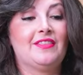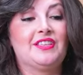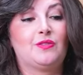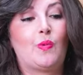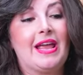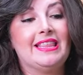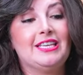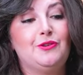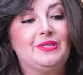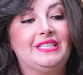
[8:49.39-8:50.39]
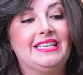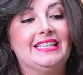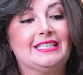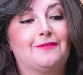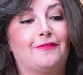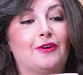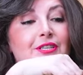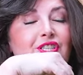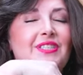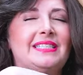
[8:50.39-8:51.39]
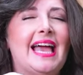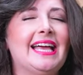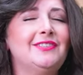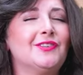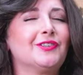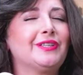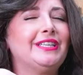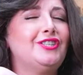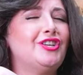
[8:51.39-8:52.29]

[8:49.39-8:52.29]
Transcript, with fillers: This way that you see this fern just tenderly,